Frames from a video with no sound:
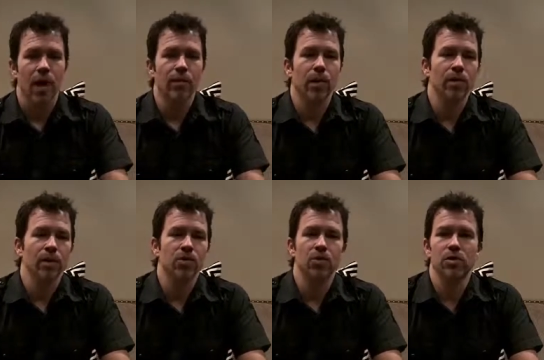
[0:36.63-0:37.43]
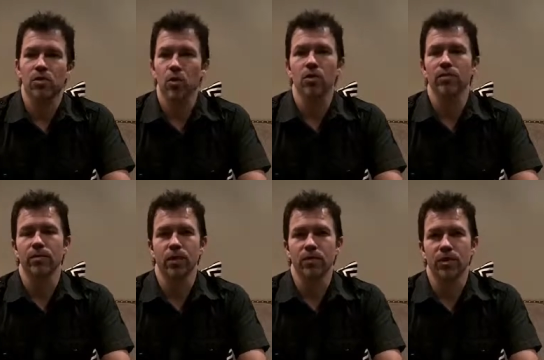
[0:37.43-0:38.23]
I'm coming into the world
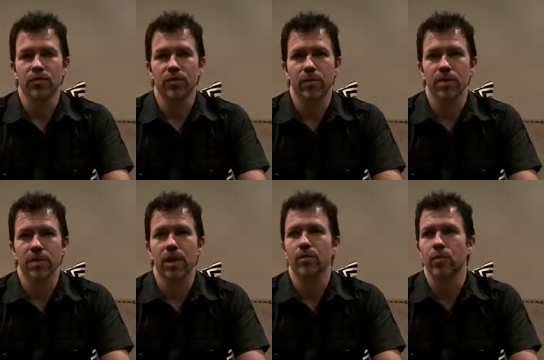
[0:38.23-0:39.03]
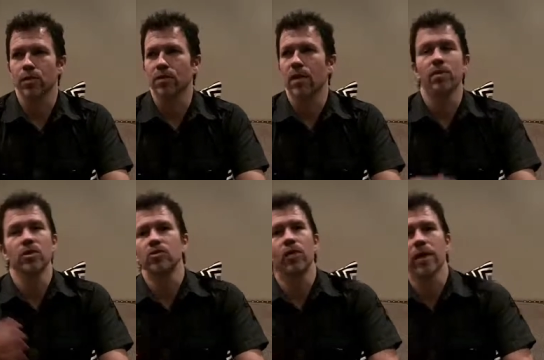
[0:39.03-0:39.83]
of music from a standpoint of I've
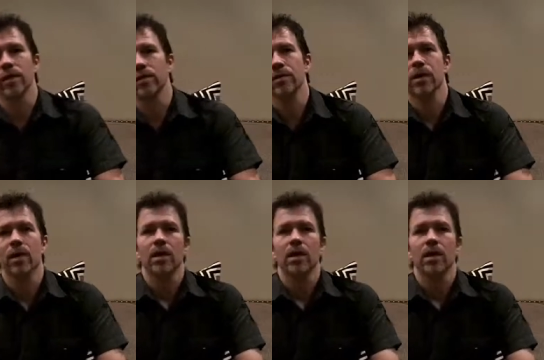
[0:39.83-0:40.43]
been trained